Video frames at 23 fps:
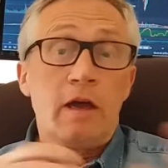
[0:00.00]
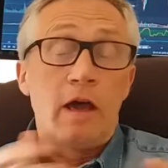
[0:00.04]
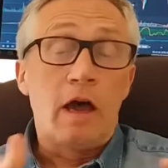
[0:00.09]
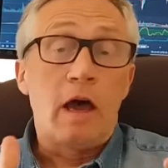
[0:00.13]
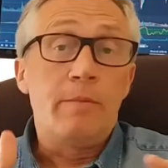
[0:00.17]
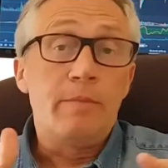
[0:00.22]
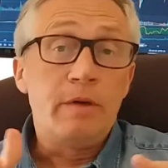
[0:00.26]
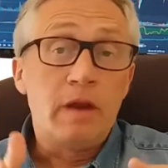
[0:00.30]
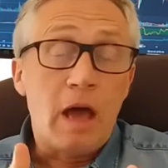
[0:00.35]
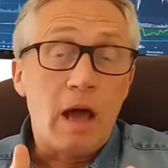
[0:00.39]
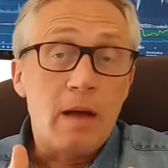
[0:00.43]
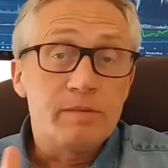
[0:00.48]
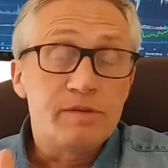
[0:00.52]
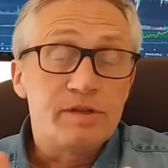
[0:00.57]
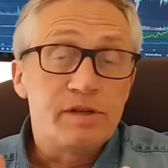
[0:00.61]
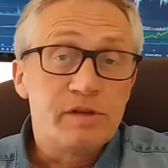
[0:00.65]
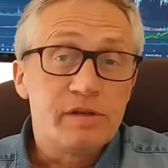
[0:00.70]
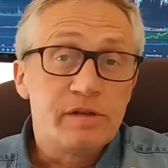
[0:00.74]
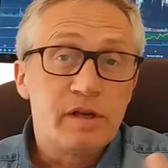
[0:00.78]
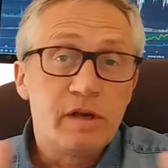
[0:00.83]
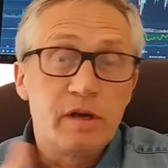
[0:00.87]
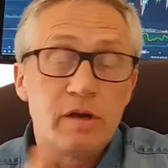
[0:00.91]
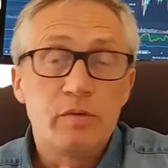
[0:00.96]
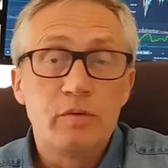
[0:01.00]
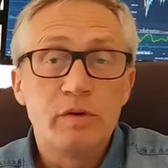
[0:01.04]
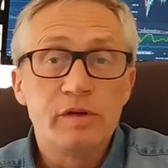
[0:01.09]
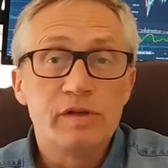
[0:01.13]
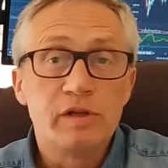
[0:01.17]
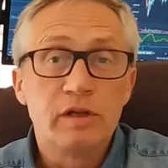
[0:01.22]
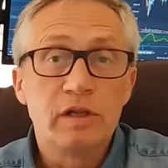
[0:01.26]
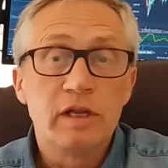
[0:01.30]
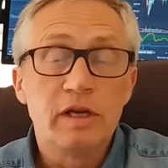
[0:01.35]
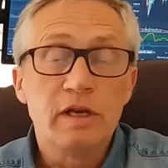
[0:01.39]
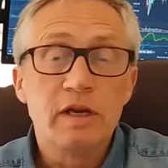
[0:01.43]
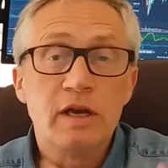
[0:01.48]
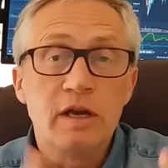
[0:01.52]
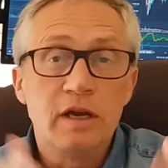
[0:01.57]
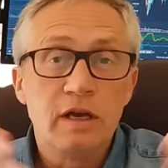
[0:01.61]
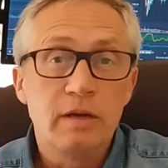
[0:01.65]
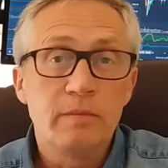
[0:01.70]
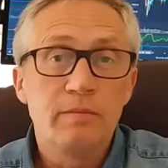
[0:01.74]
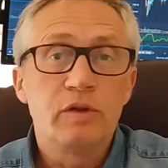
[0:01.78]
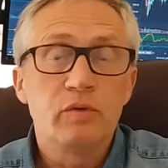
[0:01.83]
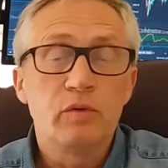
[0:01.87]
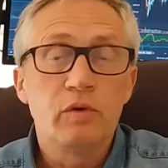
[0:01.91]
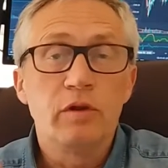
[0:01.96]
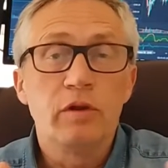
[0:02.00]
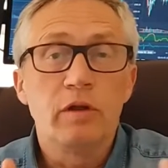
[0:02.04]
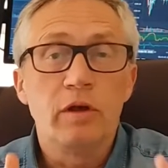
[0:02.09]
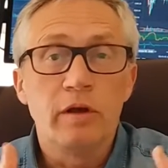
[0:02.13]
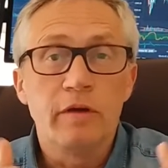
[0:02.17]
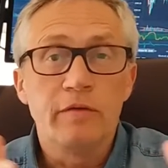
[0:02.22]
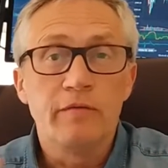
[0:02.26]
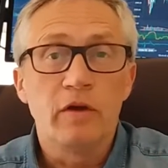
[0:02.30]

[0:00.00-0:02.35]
I've been absent recently in between the